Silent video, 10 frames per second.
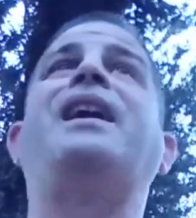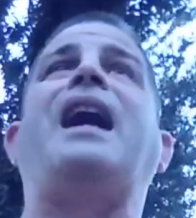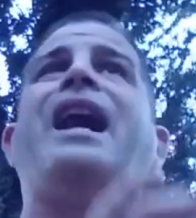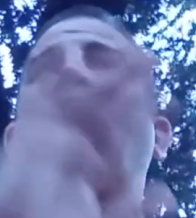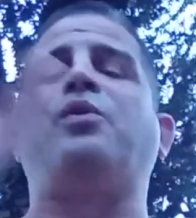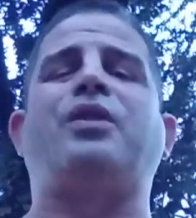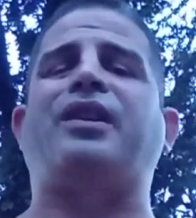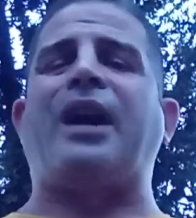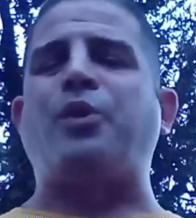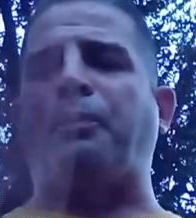I don't
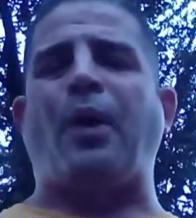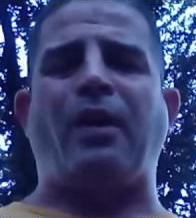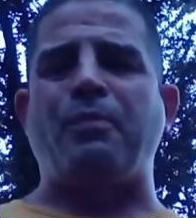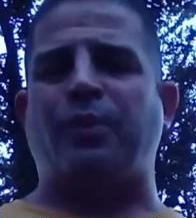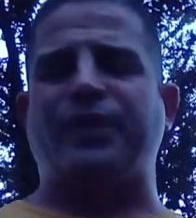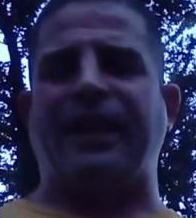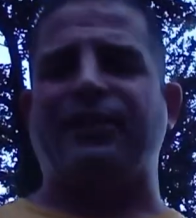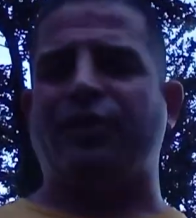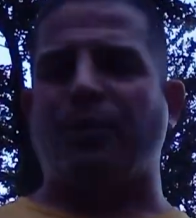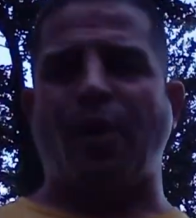got no problem with
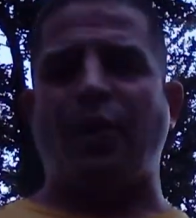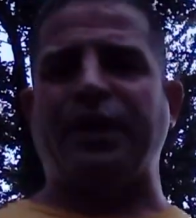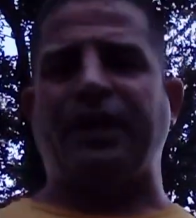that jabroni.